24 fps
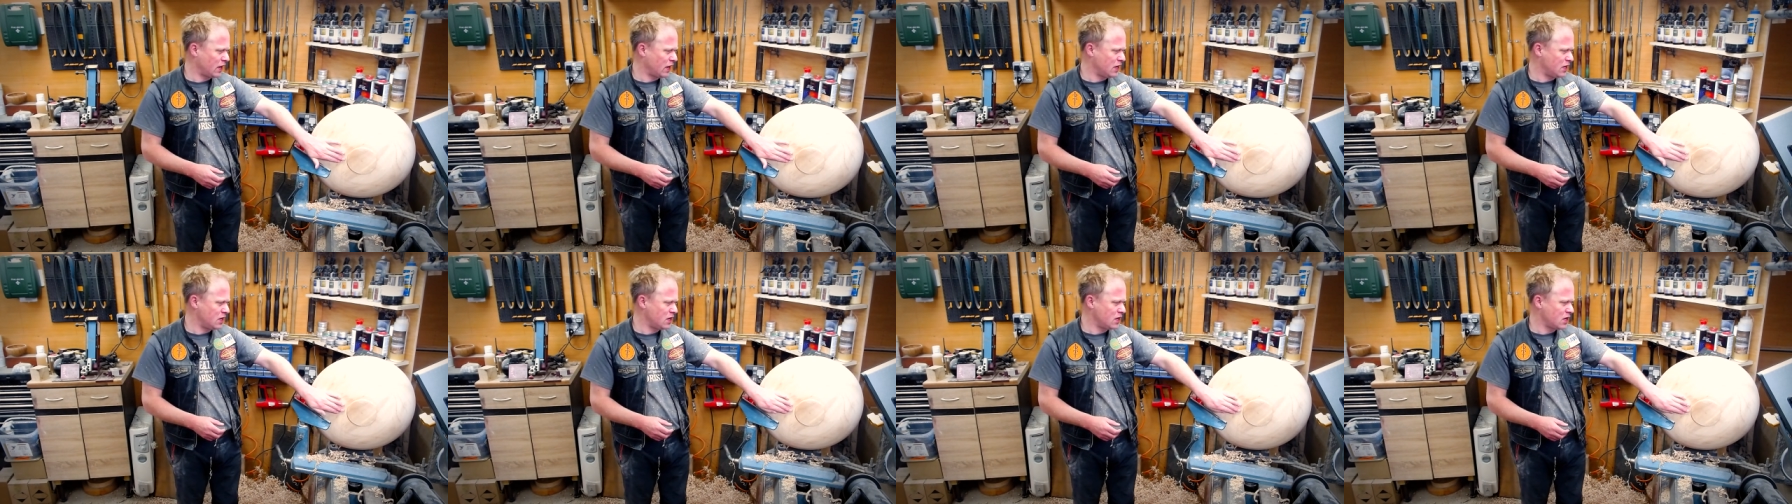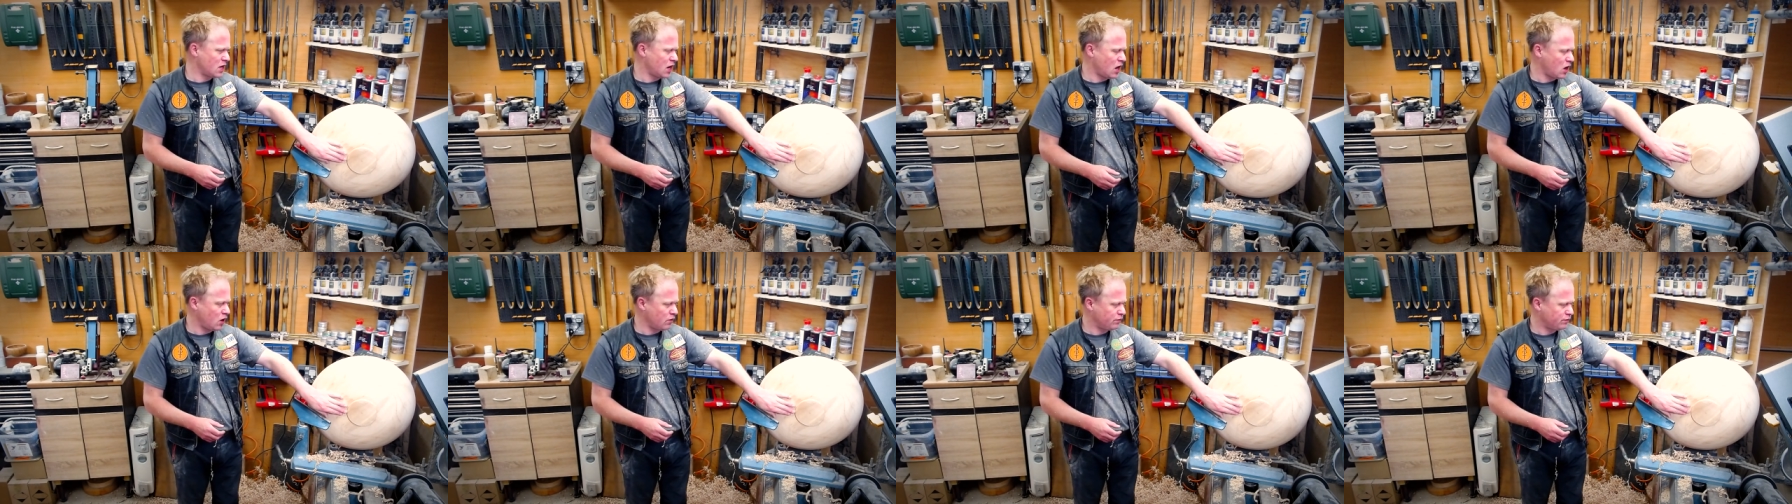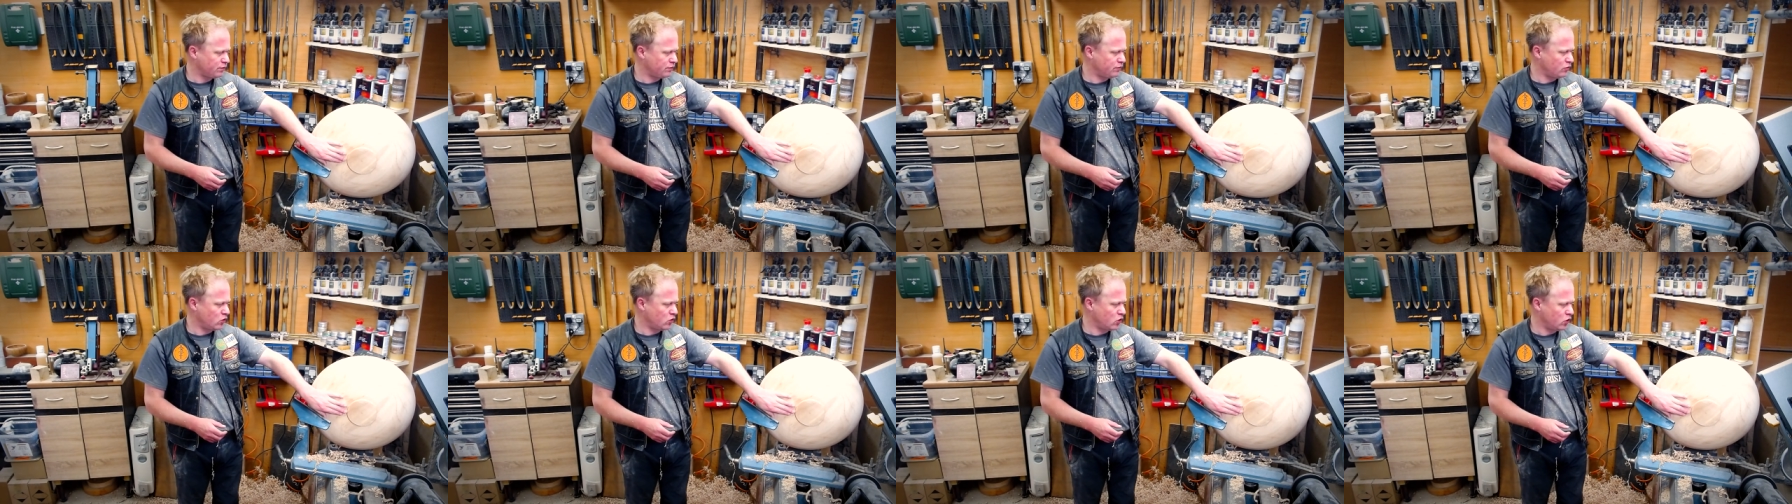
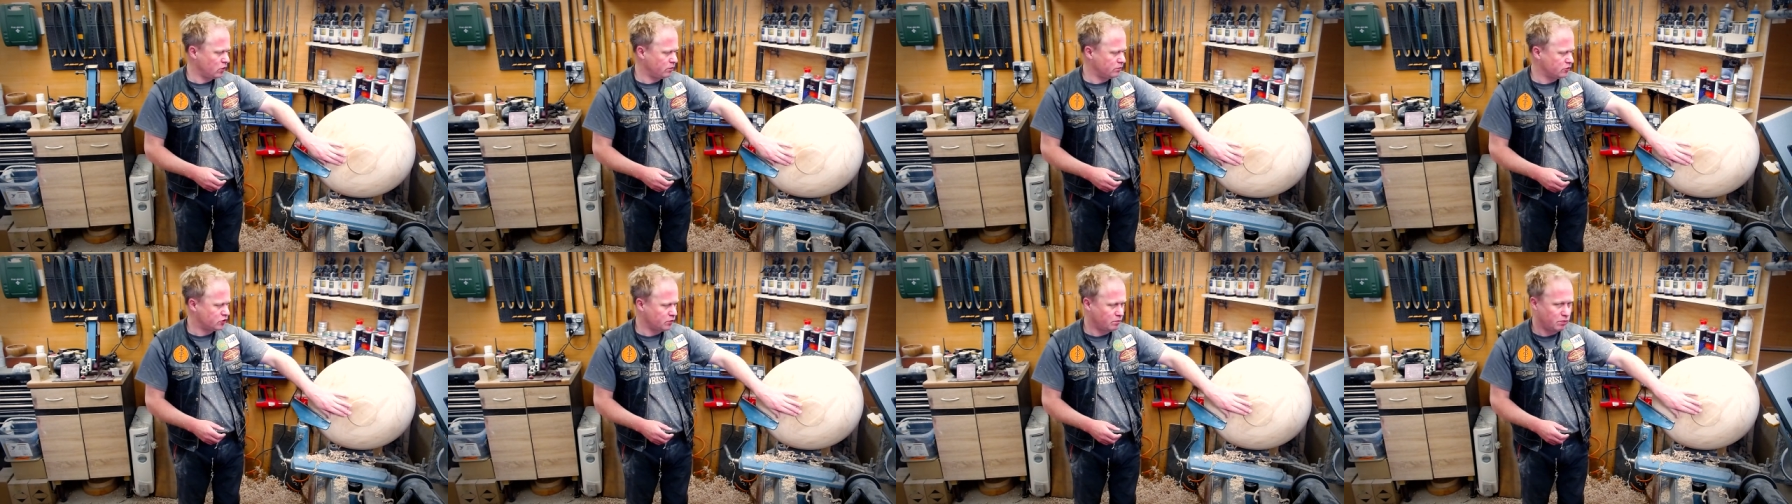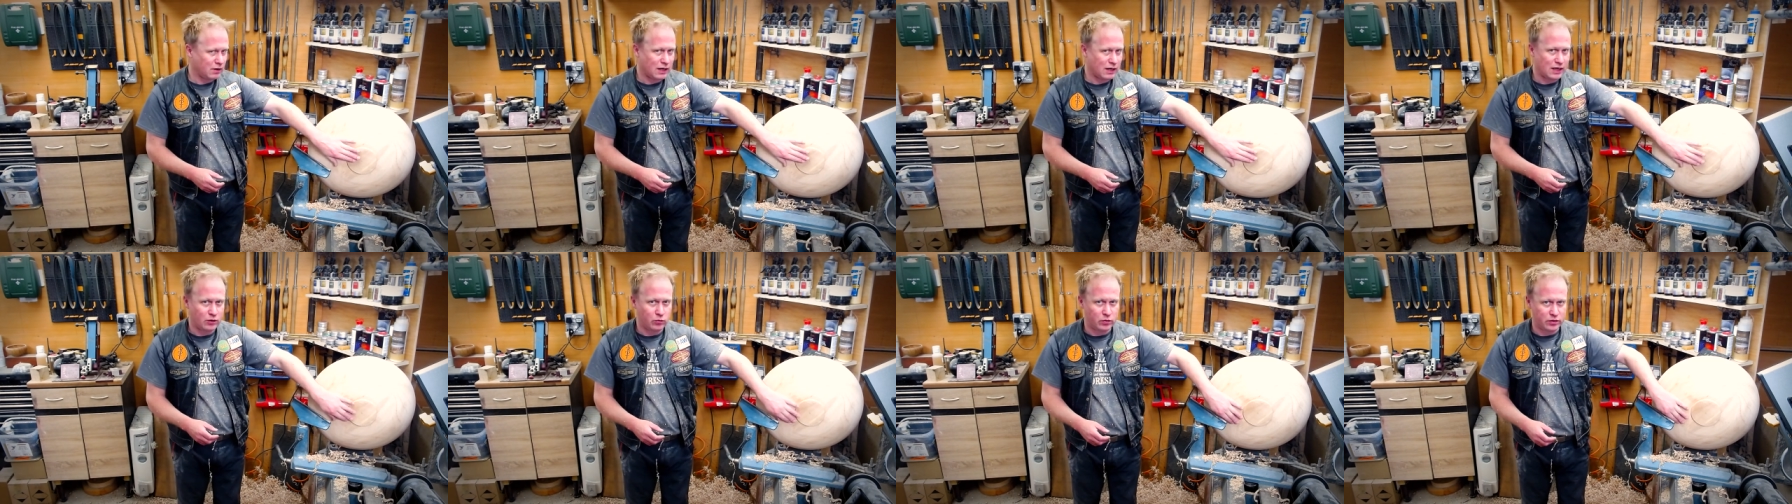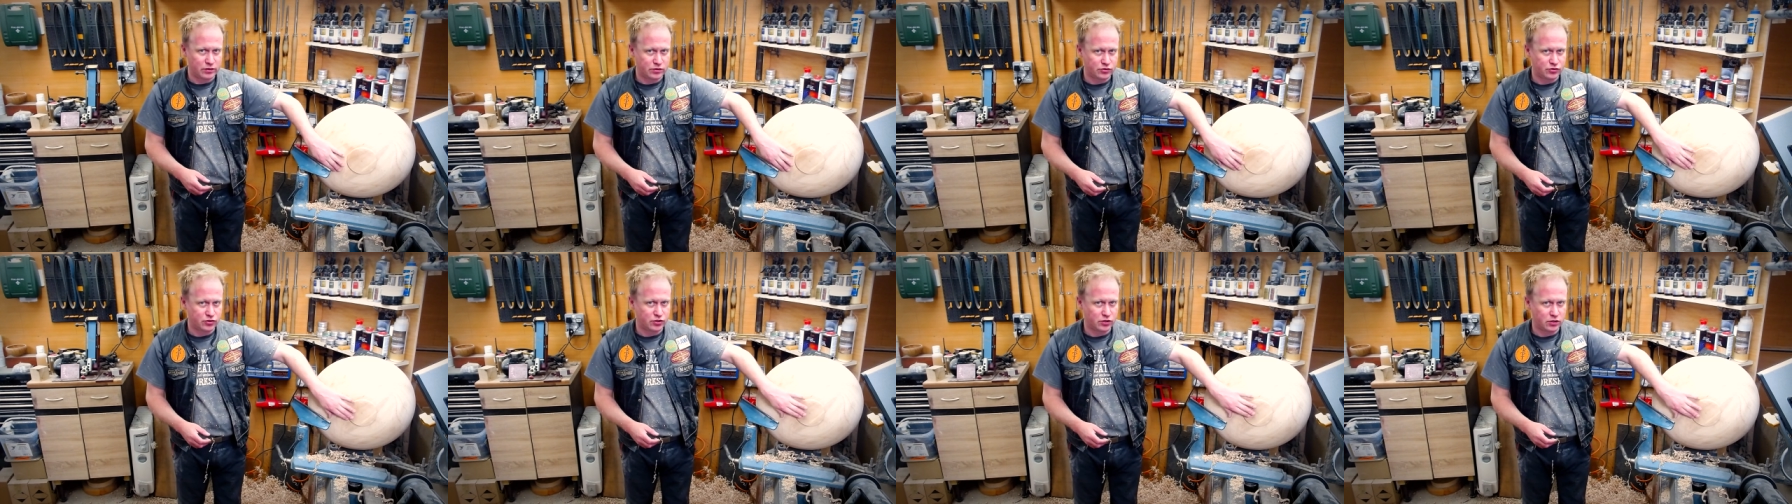enough room to play
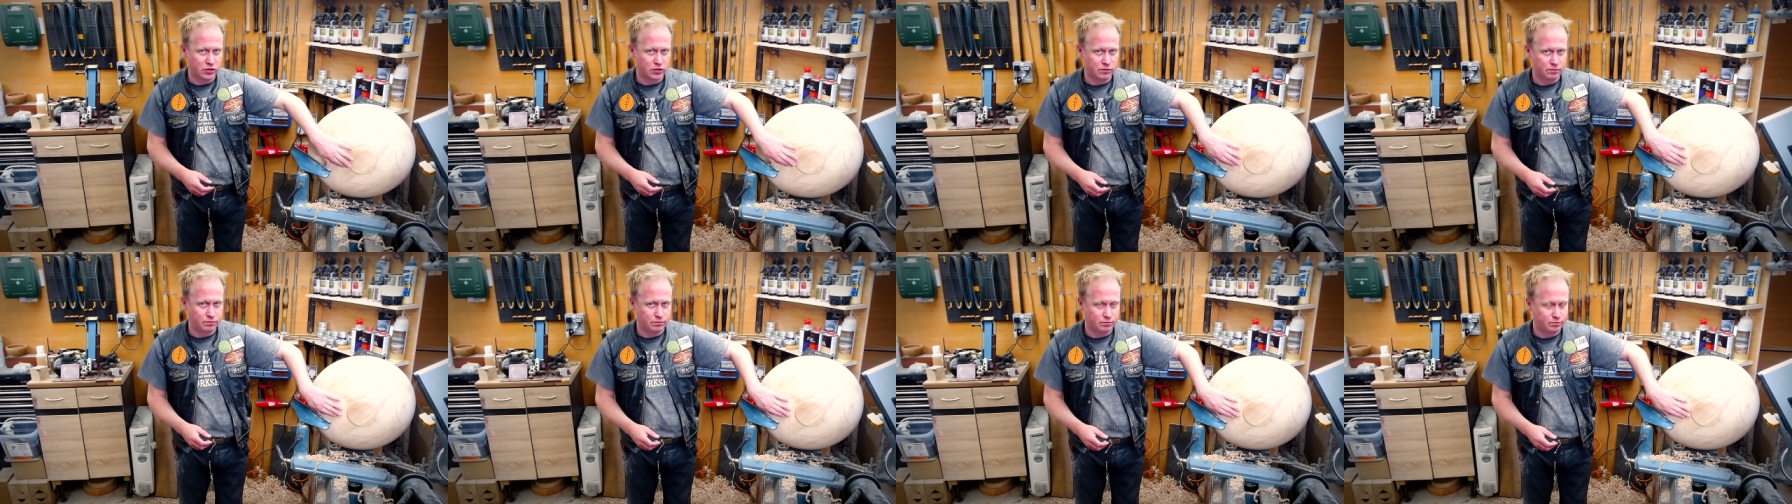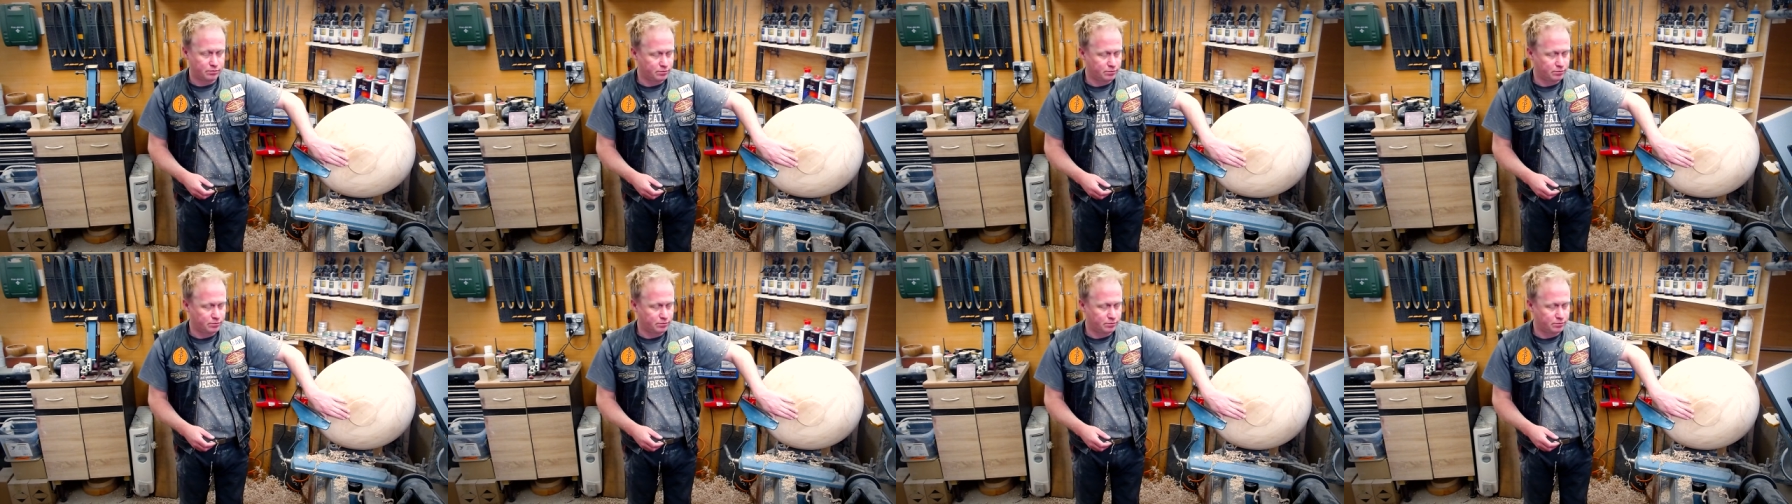with to